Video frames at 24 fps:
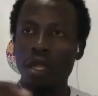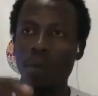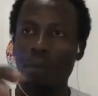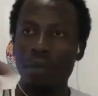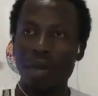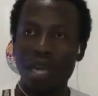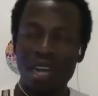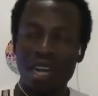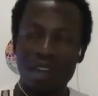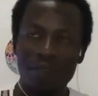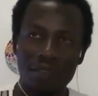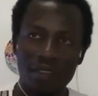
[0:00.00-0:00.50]

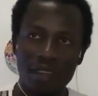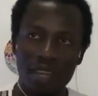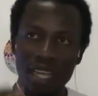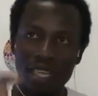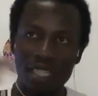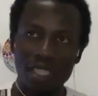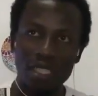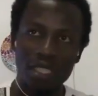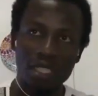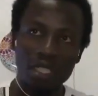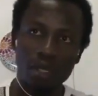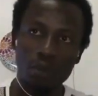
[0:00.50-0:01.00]

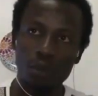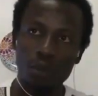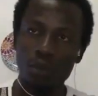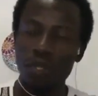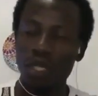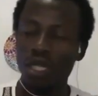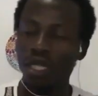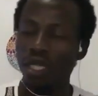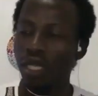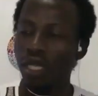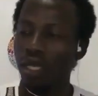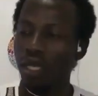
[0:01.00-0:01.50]
Pan-Africanism
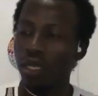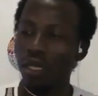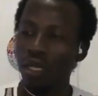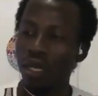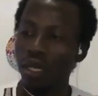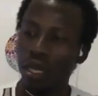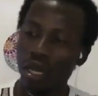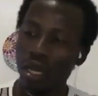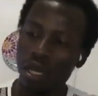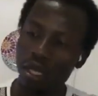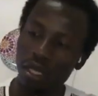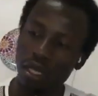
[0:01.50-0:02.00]
within
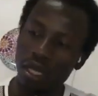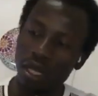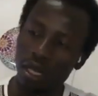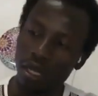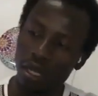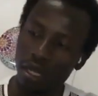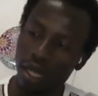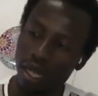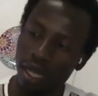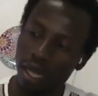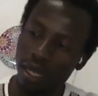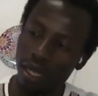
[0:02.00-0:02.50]

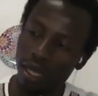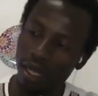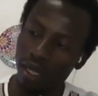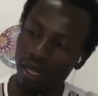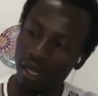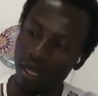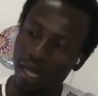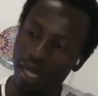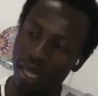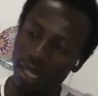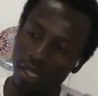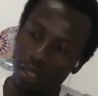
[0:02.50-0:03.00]
the
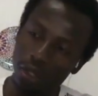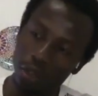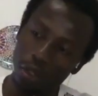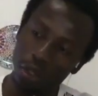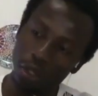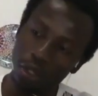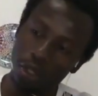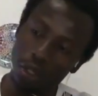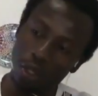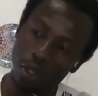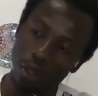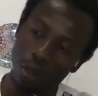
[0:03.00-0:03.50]

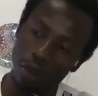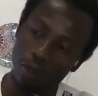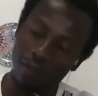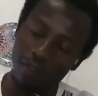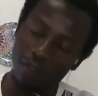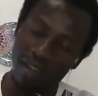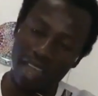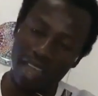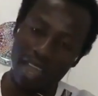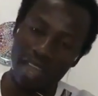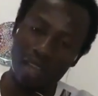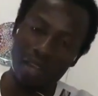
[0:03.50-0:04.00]
institution of
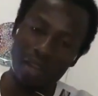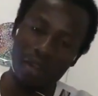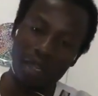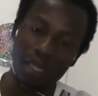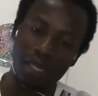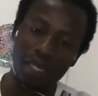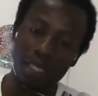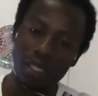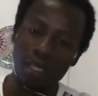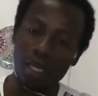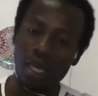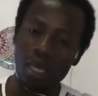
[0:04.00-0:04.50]
higher
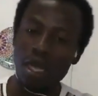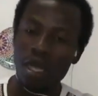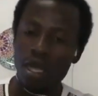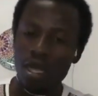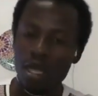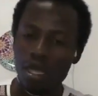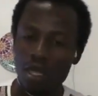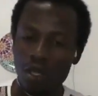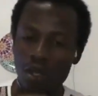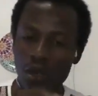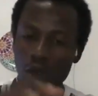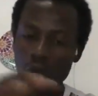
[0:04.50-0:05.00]
learning.
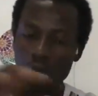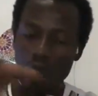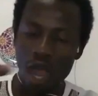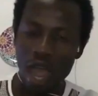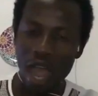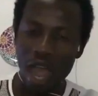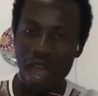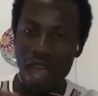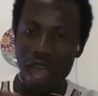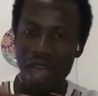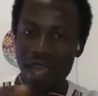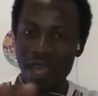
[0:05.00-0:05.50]
So
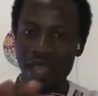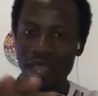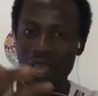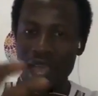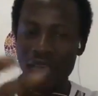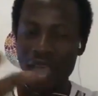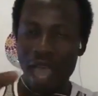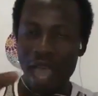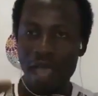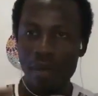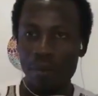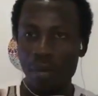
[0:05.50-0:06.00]

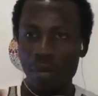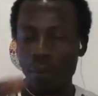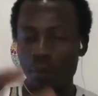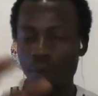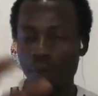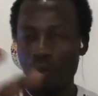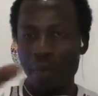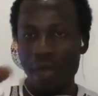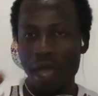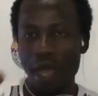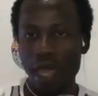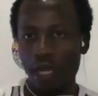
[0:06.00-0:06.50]
I
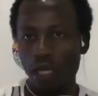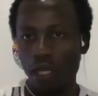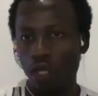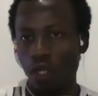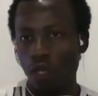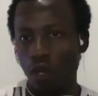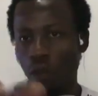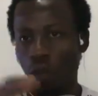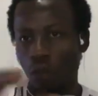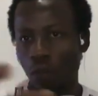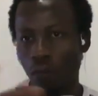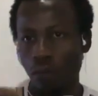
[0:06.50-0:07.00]
prepare
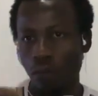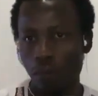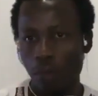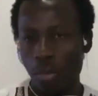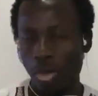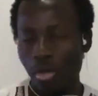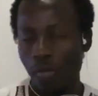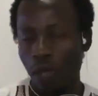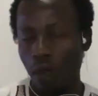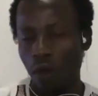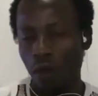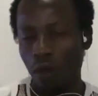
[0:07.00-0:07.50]
some
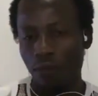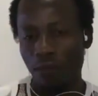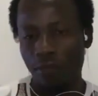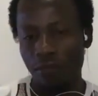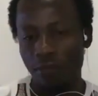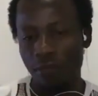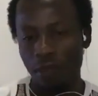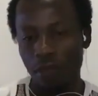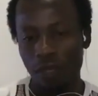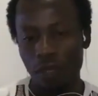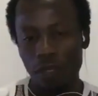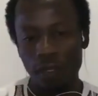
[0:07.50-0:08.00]
of
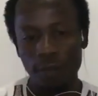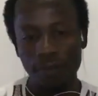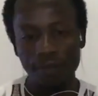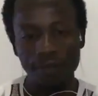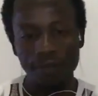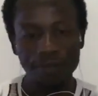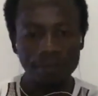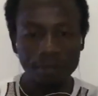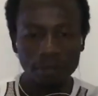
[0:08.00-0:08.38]
the